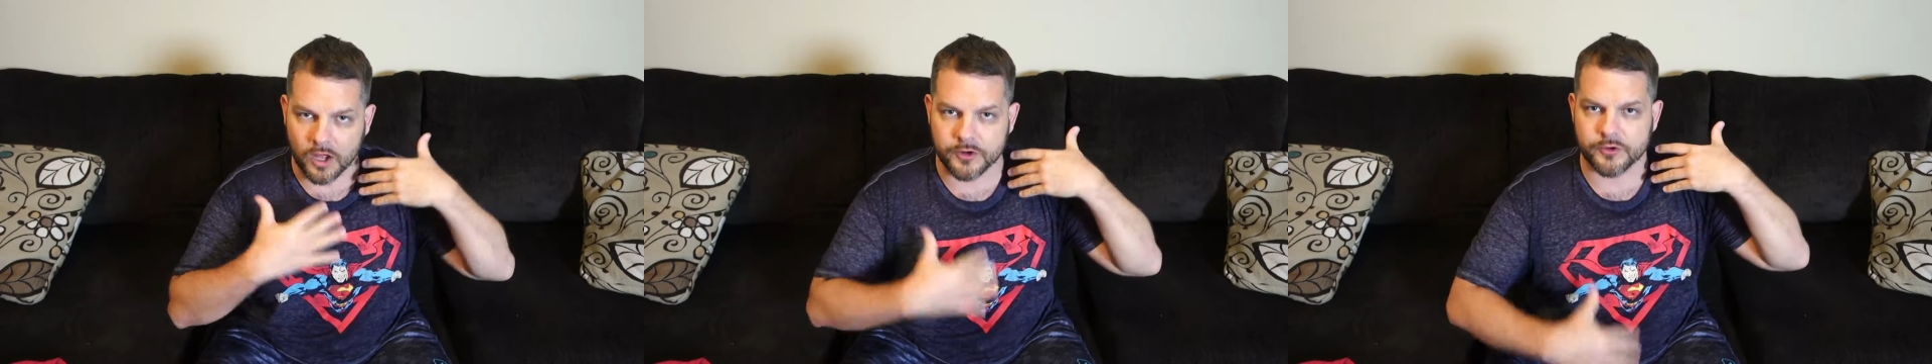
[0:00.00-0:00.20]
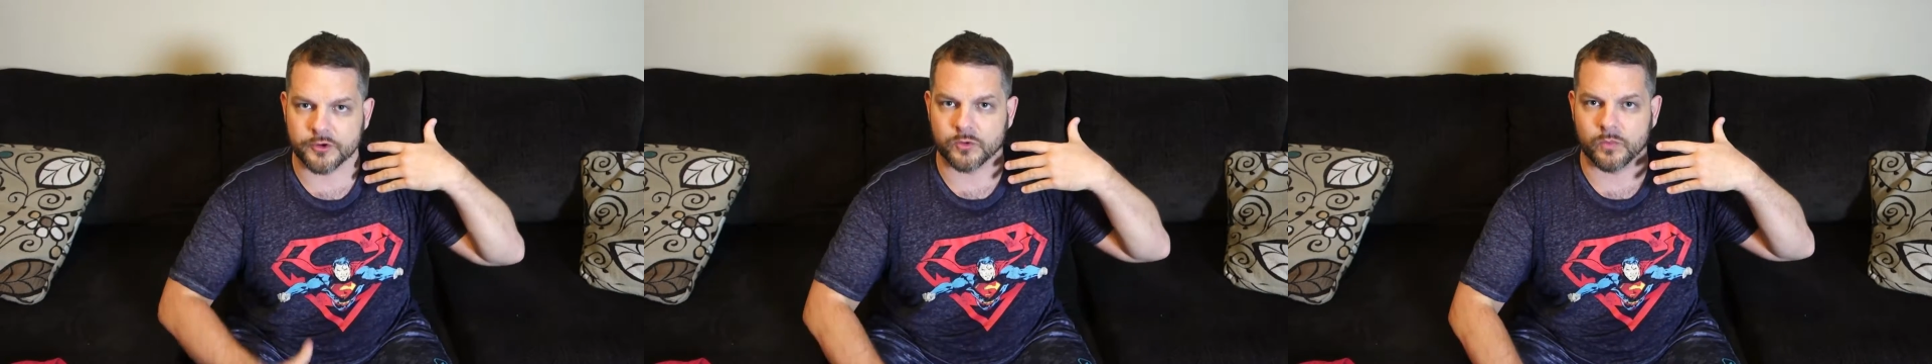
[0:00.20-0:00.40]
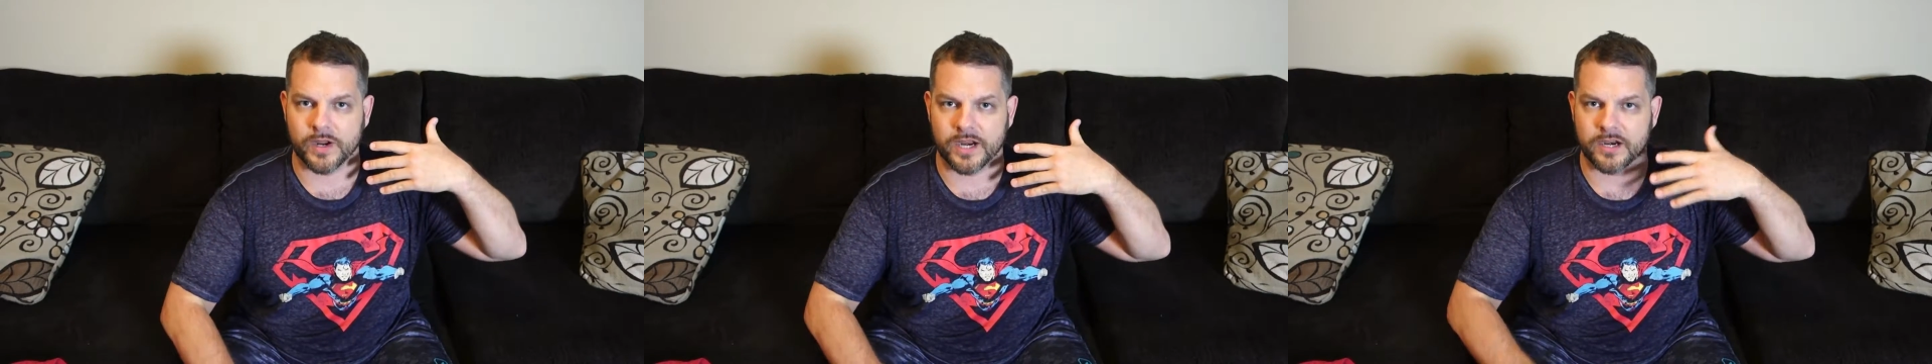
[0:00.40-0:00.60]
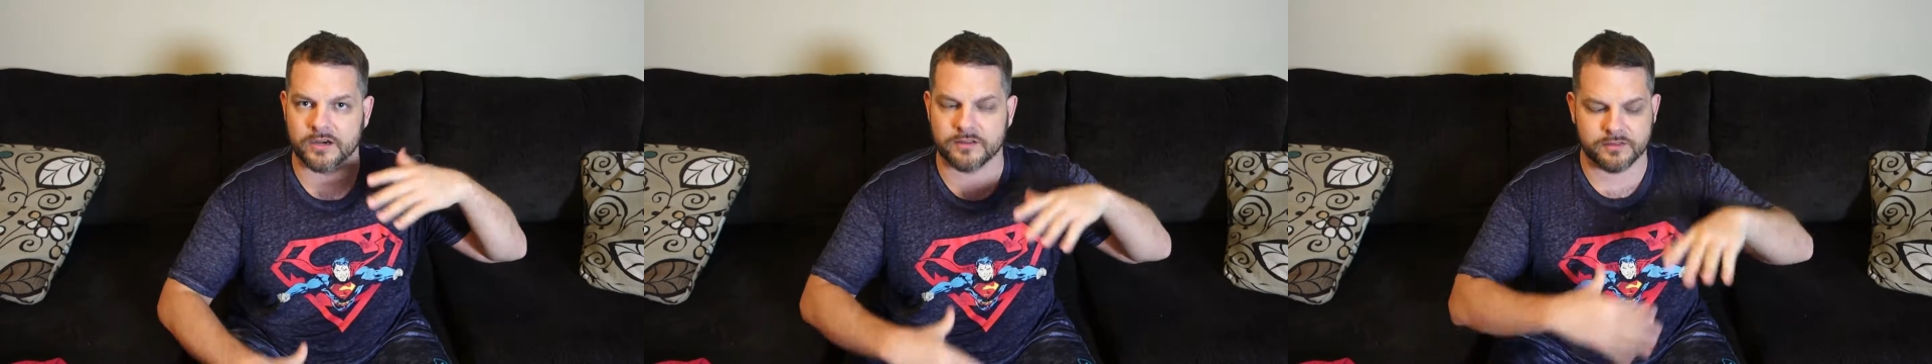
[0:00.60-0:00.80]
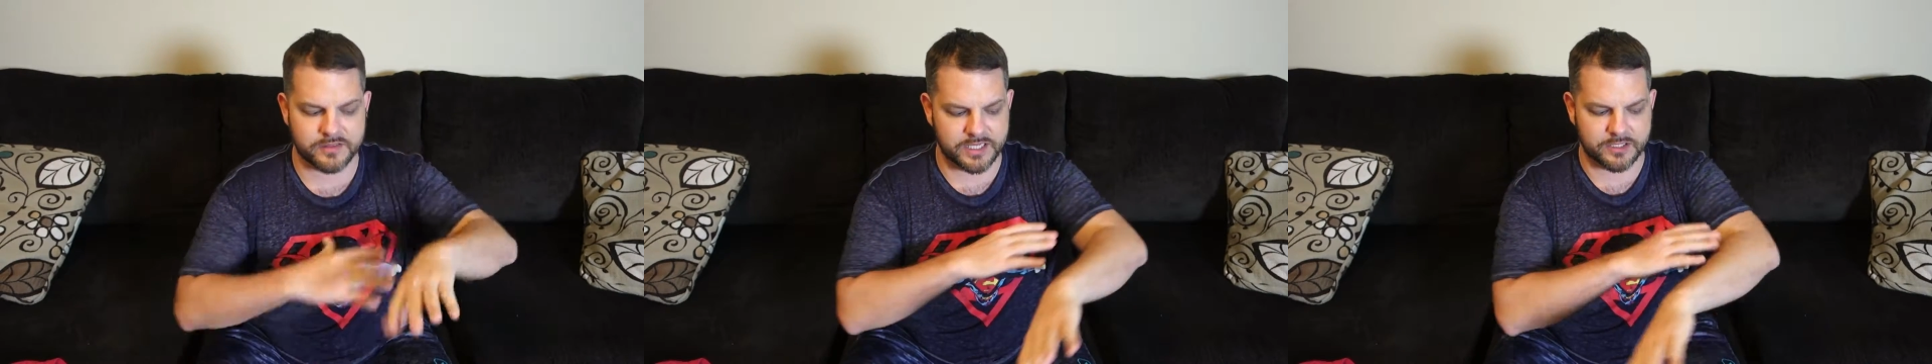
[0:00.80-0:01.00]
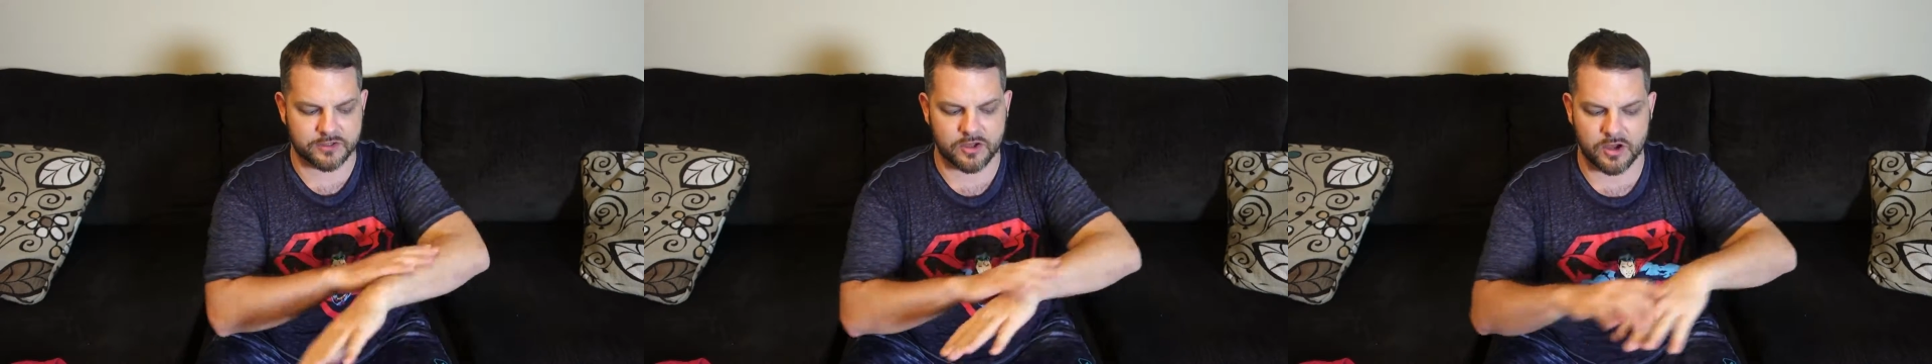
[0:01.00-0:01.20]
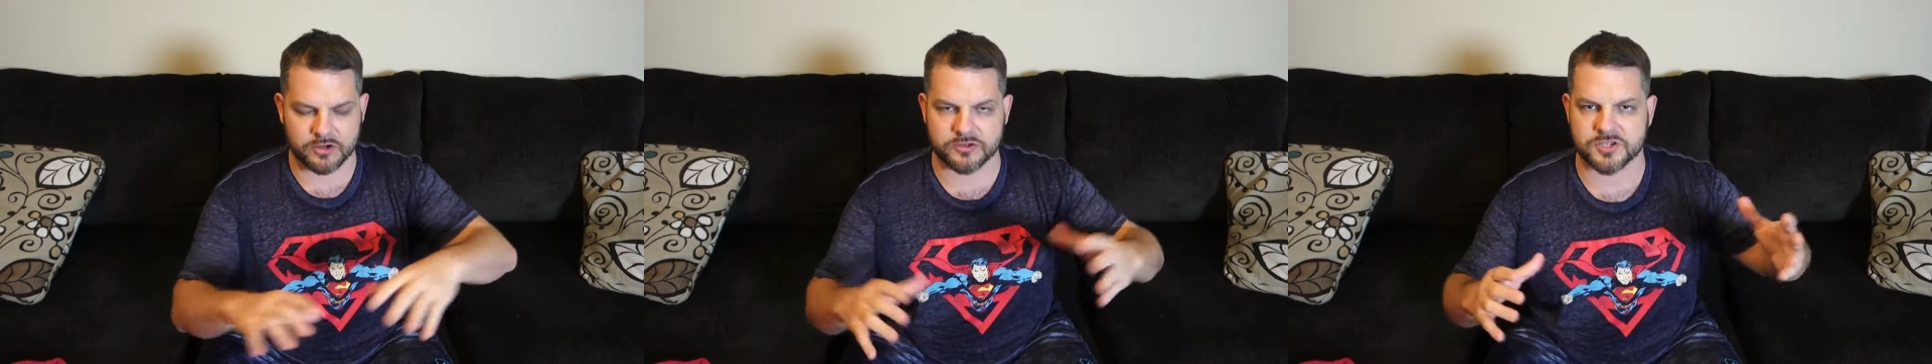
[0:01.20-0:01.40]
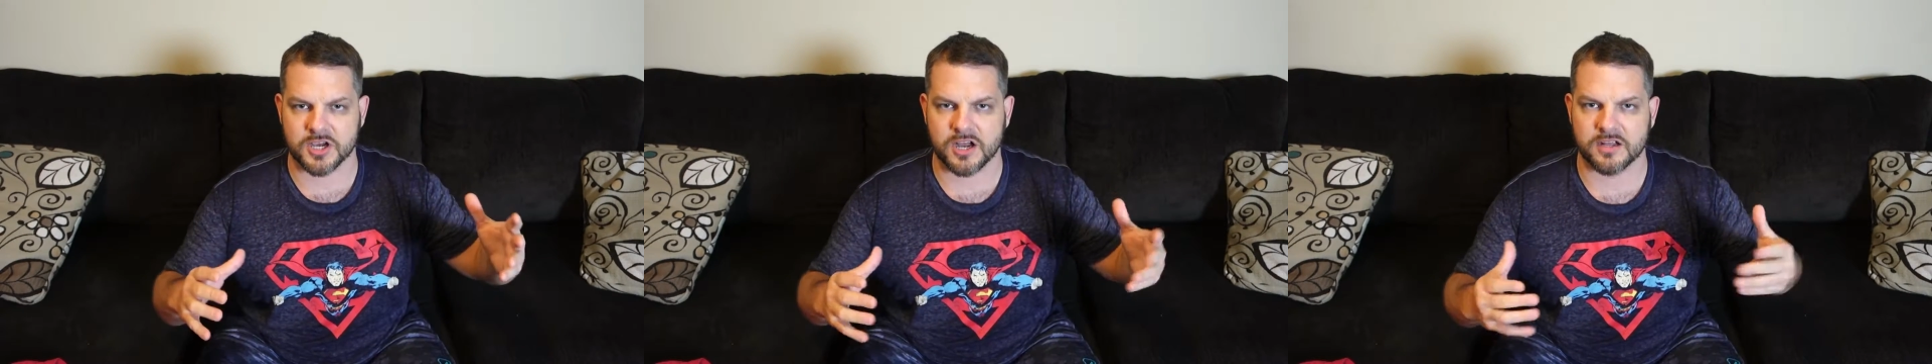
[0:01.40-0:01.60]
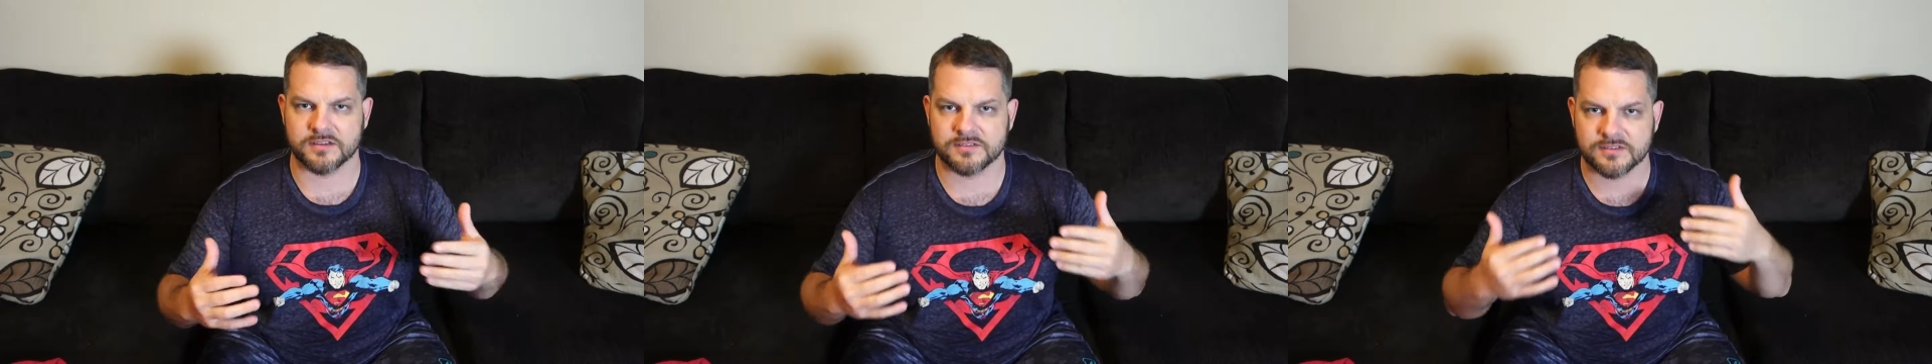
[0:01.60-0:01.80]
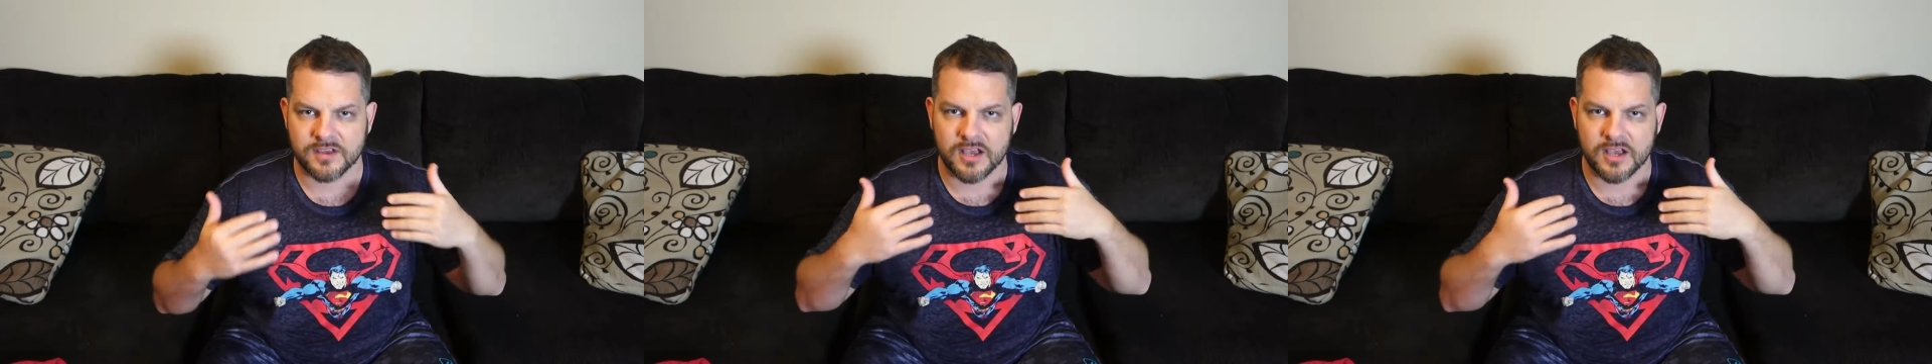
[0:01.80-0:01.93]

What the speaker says: underwear, the long johns,